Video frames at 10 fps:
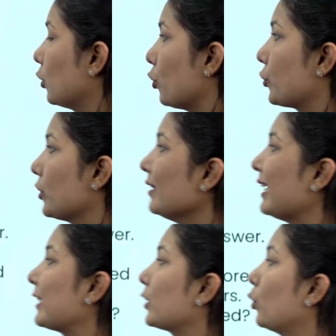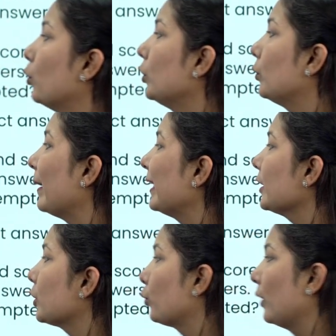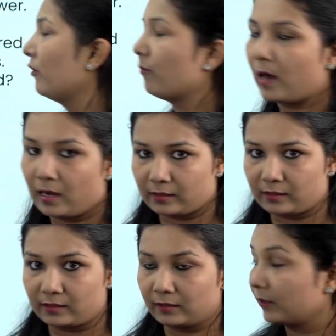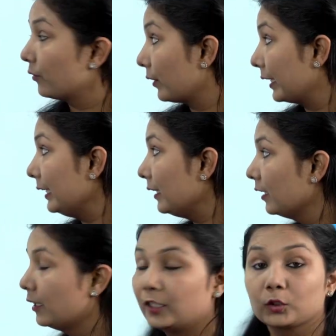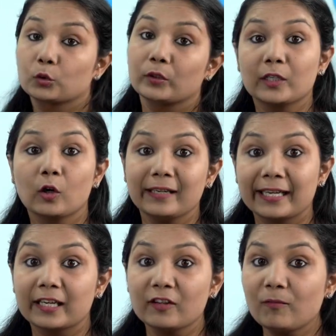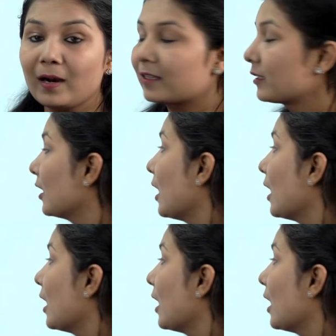questions and scored minus 12 marks, right? So he got negative marks